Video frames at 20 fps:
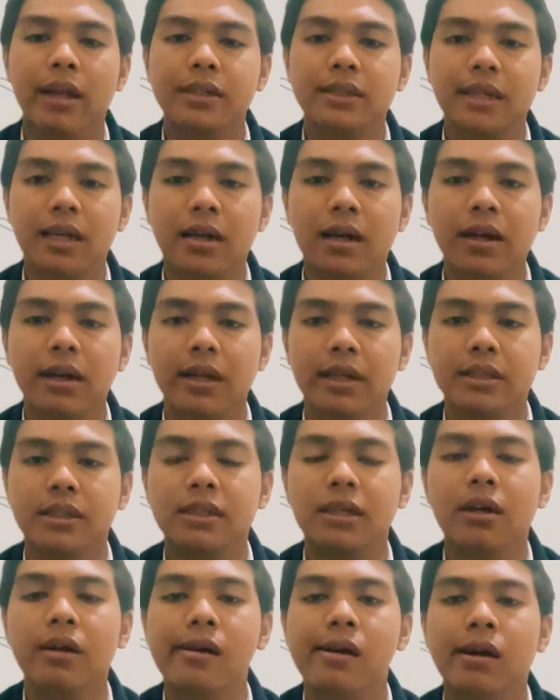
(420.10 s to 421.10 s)
second
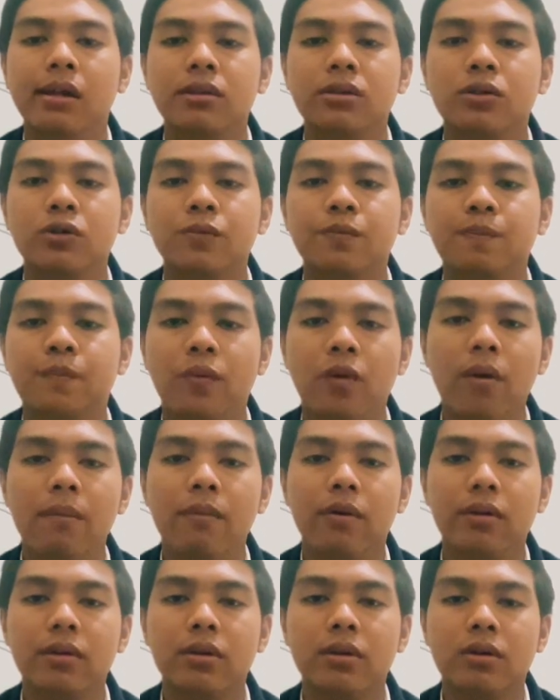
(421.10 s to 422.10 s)
is to
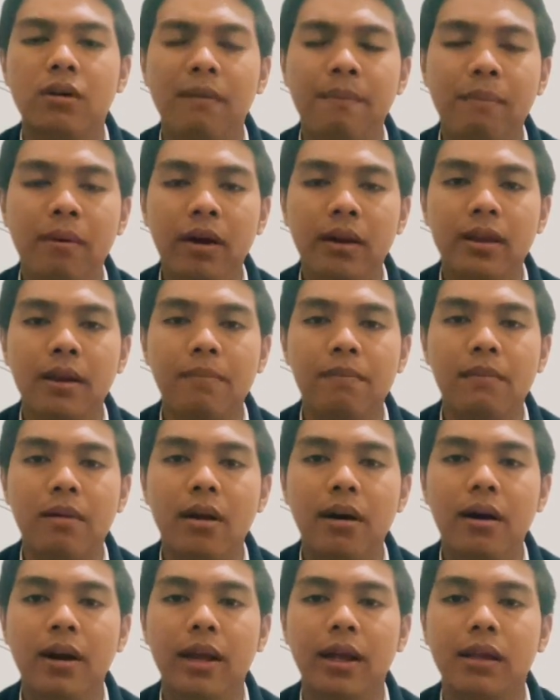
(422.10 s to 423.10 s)
promote cooperative
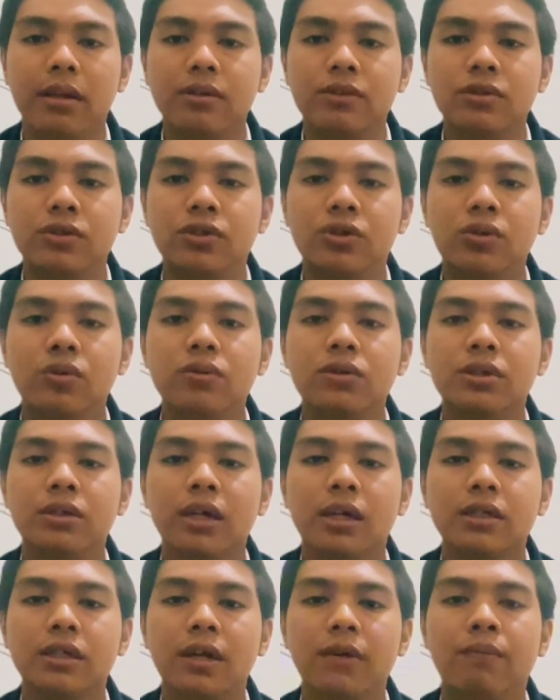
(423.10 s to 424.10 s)
learning through
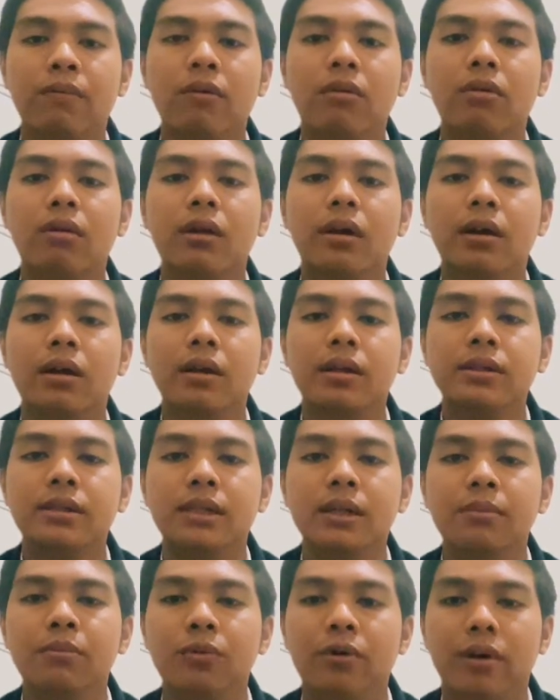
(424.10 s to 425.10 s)
successful
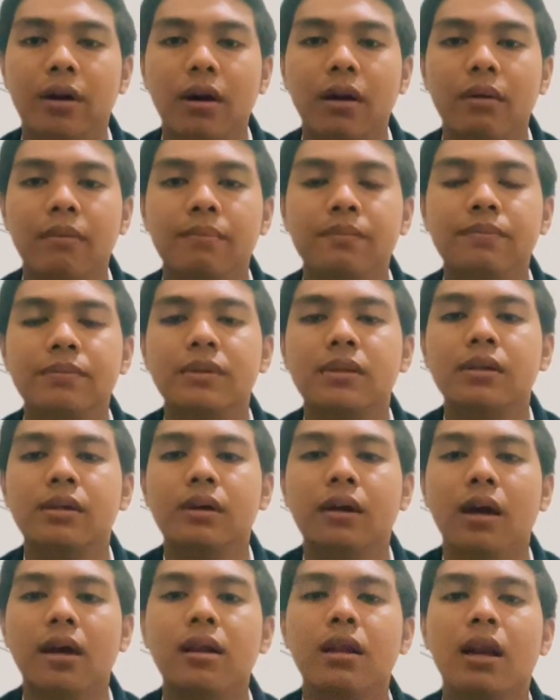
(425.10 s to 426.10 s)
teamwork.
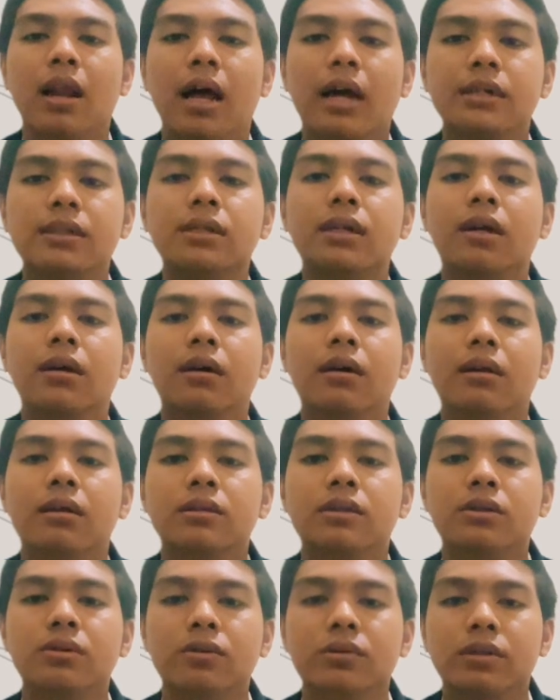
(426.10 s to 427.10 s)
And the last,
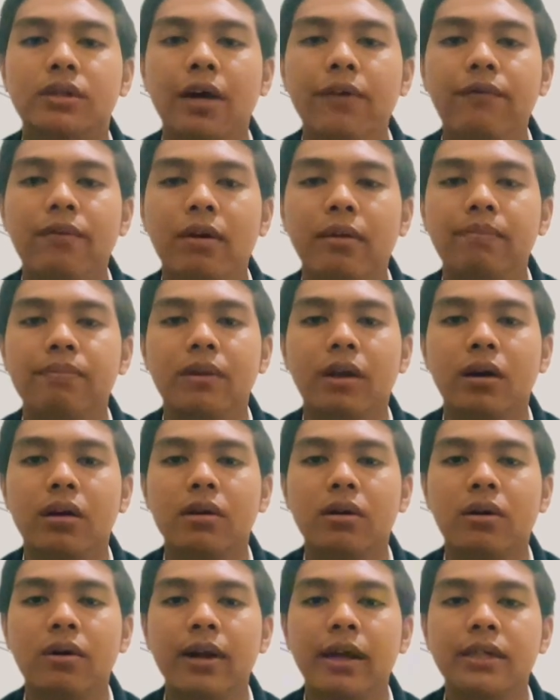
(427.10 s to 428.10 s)
to develop the
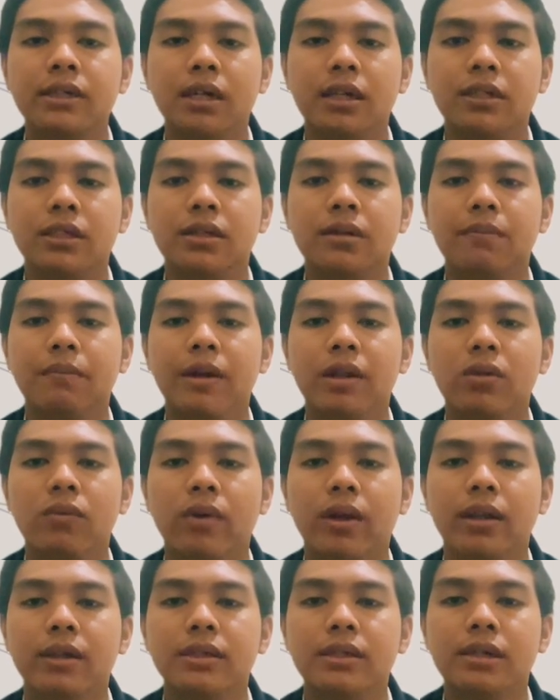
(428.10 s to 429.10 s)
connections
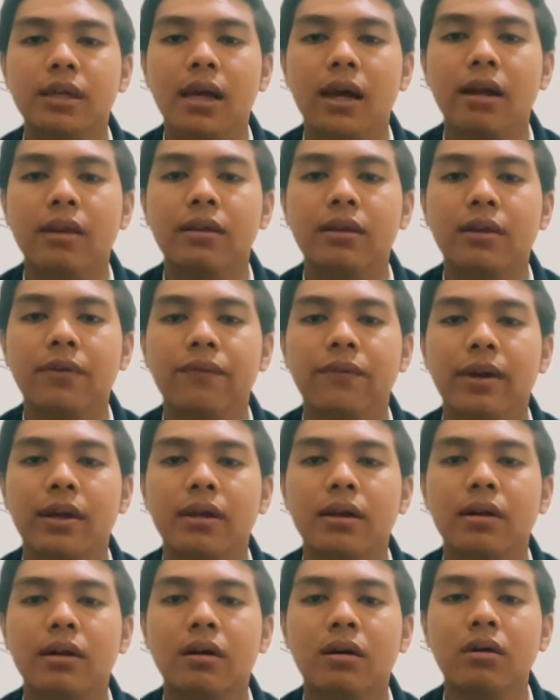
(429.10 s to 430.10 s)
between
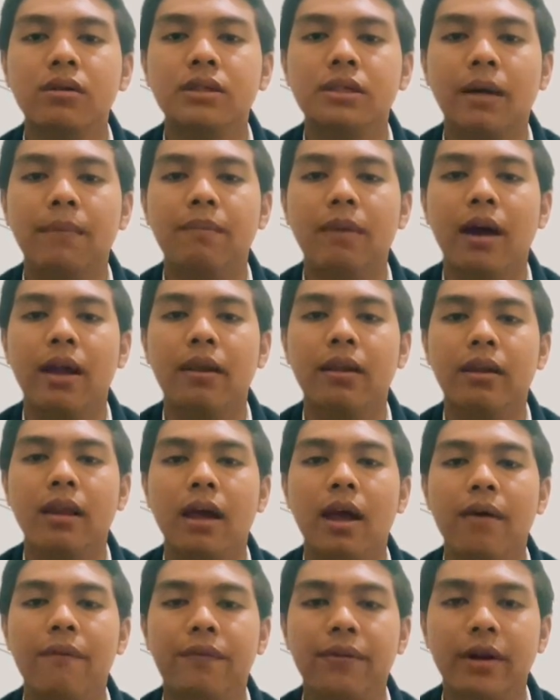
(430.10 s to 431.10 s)
scientific concept and
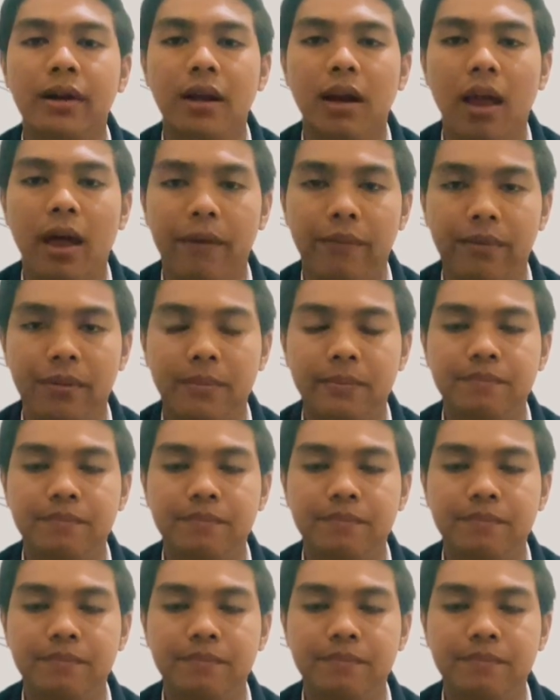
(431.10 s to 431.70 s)
everyday life.